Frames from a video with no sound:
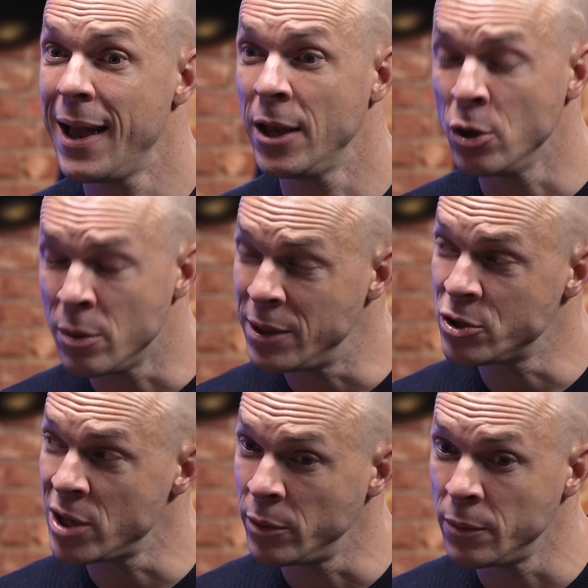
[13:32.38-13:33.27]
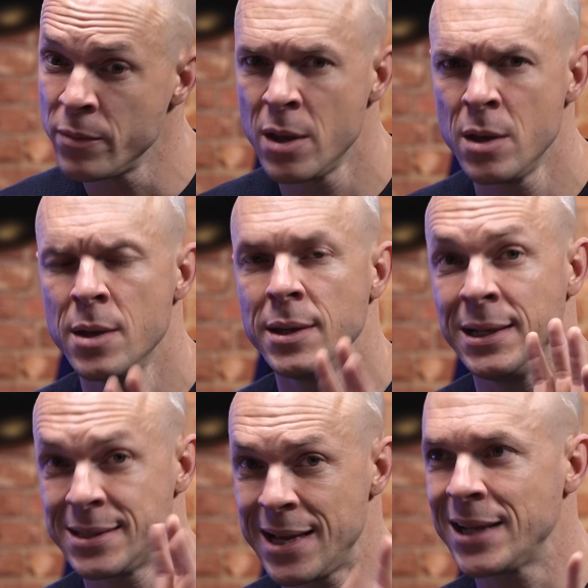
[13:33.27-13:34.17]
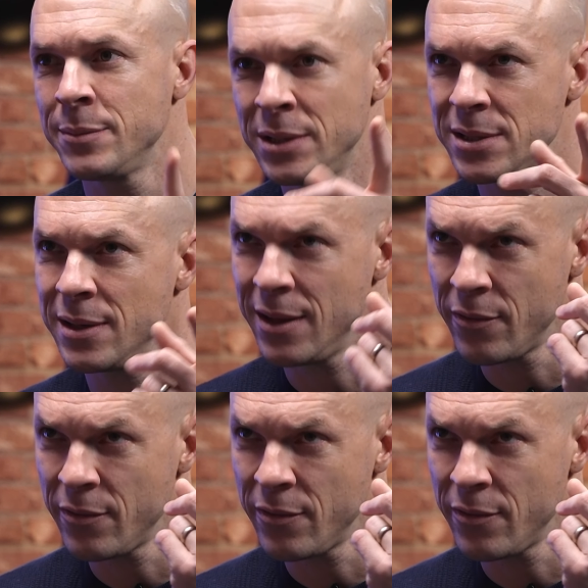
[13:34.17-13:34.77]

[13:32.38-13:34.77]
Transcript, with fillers: you're in big trouble. Entitlement